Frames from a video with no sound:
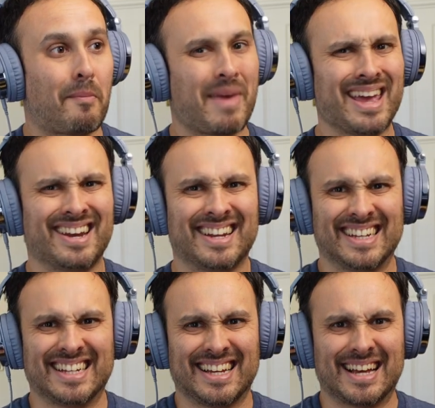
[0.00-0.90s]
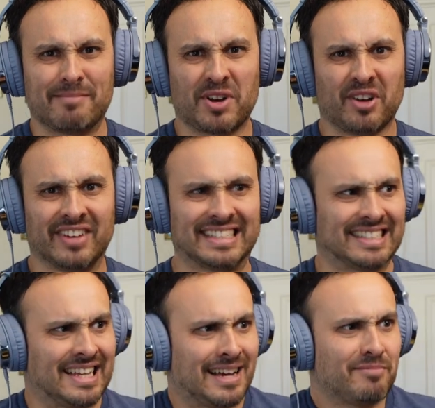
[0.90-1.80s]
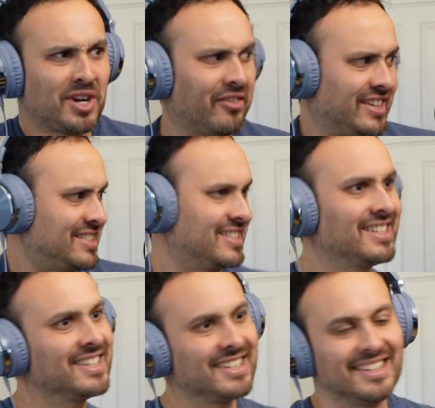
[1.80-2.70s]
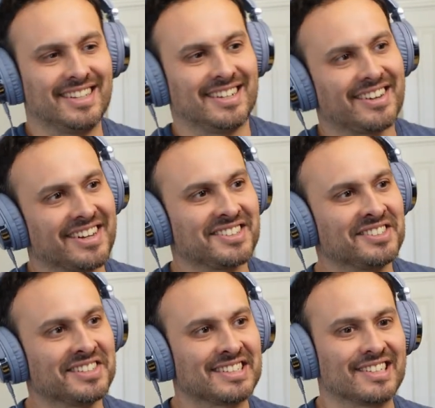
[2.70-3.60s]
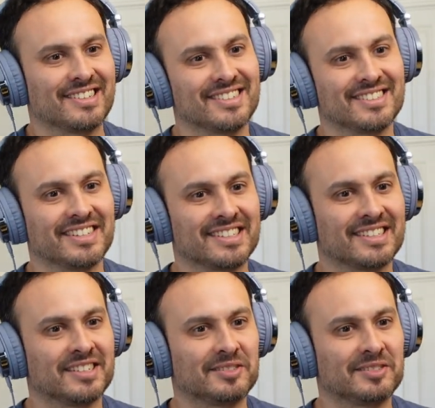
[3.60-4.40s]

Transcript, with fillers: Man, I'm nervous, nervous. All right, let's do this, let's do this.